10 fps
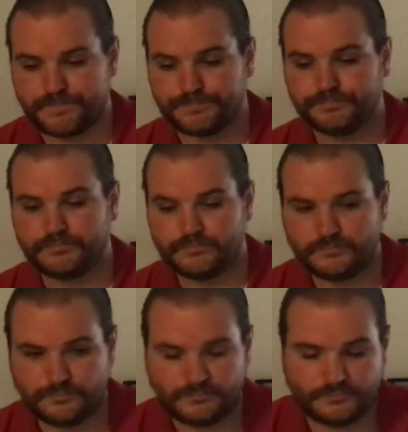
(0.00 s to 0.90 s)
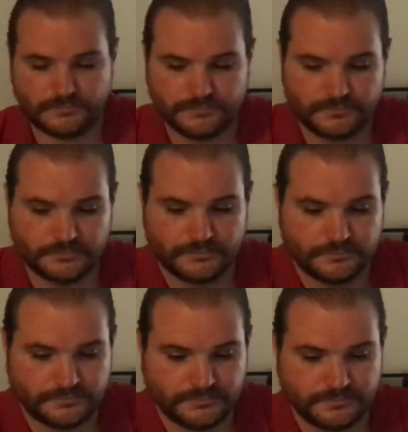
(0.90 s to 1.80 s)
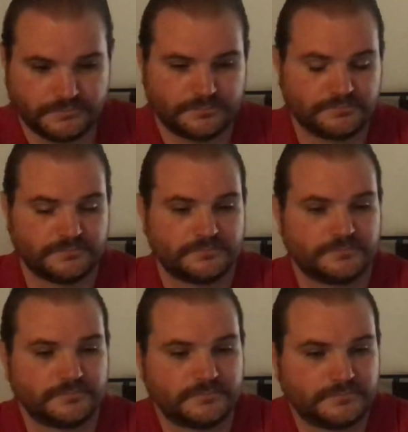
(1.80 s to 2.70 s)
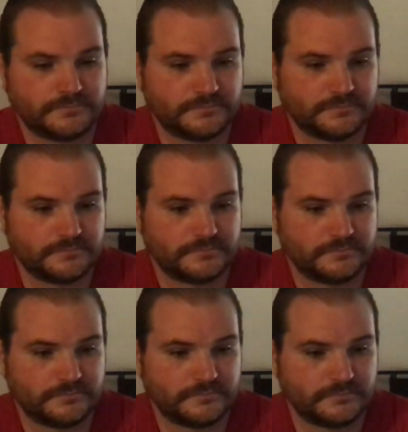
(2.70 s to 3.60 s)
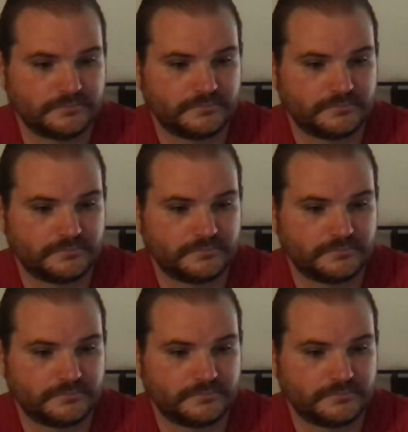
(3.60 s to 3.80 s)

The person shown says nothing.